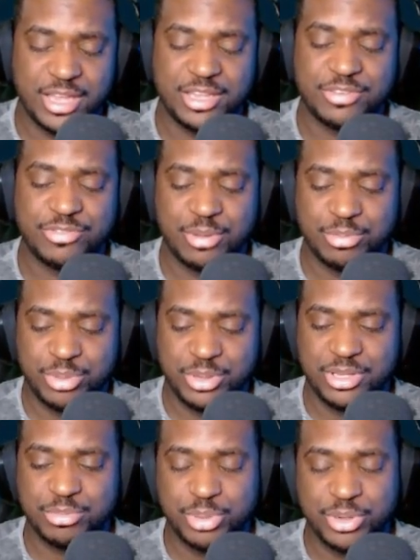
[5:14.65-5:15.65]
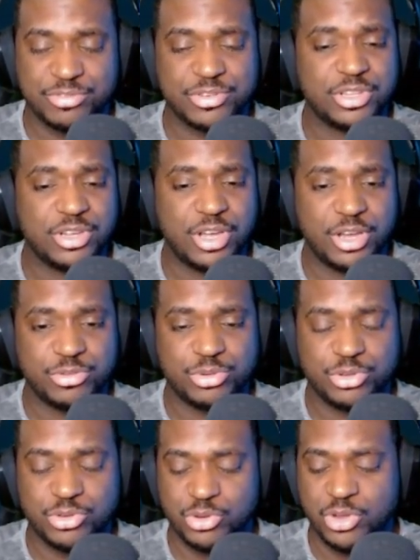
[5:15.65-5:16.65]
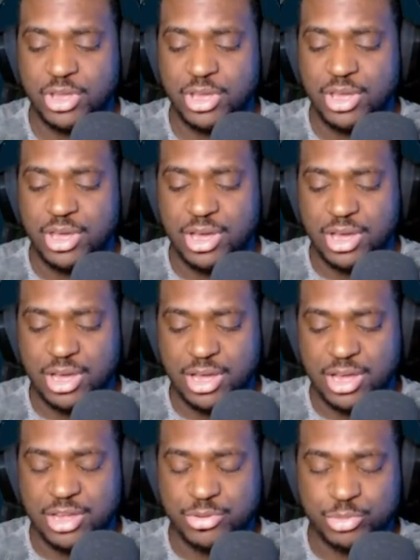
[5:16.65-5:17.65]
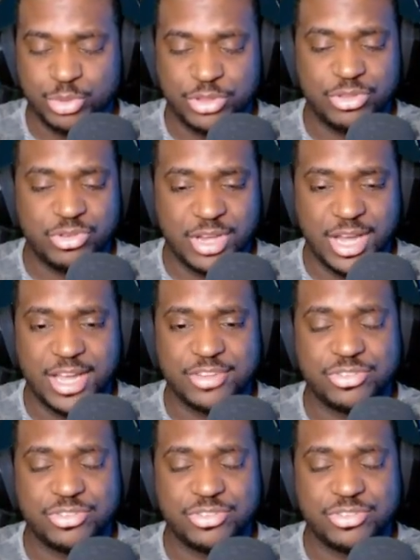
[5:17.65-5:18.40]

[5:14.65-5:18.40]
if I'm being perfectly honest with you guys.